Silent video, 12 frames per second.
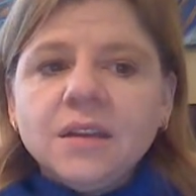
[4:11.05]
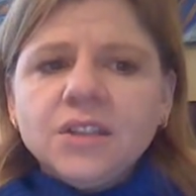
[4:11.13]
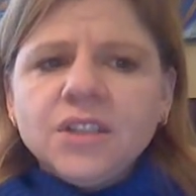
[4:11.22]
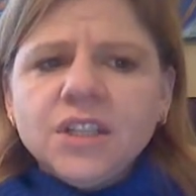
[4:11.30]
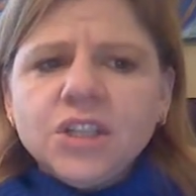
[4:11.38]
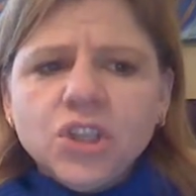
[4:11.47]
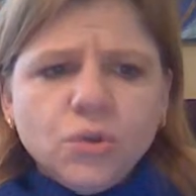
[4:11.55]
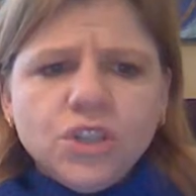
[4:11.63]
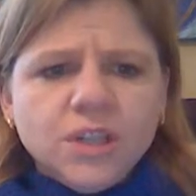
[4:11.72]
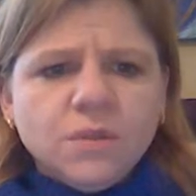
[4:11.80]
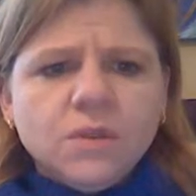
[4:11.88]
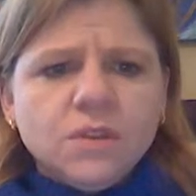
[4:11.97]
She knew
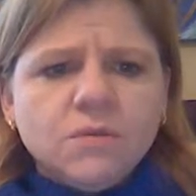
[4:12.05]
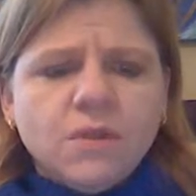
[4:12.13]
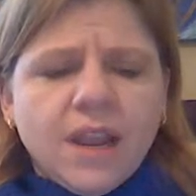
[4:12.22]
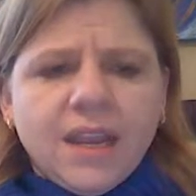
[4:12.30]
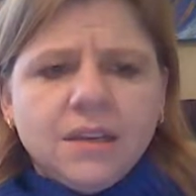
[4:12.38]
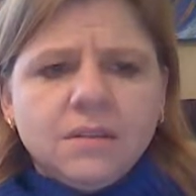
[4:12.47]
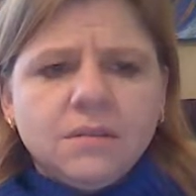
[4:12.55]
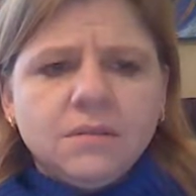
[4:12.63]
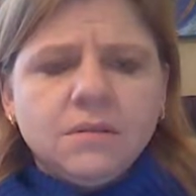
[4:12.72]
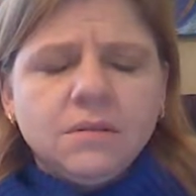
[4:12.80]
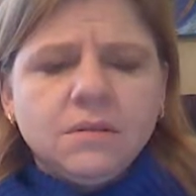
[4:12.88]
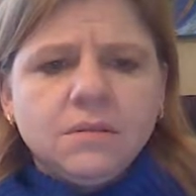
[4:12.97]
she was right.
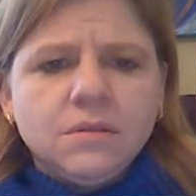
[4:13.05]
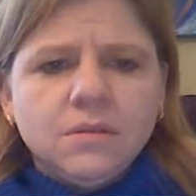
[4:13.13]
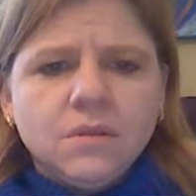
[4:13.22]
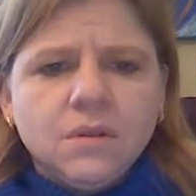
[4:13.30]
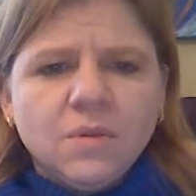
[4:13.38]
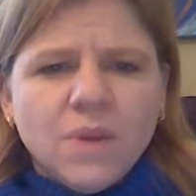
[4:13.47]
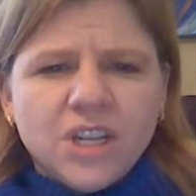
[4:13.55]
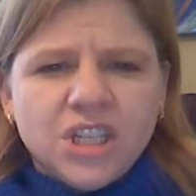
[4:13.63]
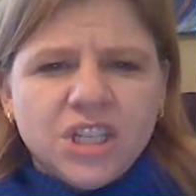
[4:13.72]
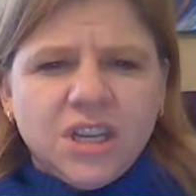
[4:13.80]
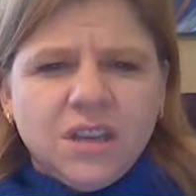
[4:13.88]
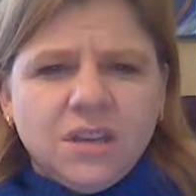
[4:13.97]
Or was
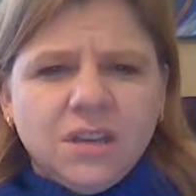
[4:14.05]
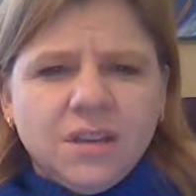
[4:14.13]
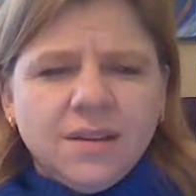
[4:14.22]
she?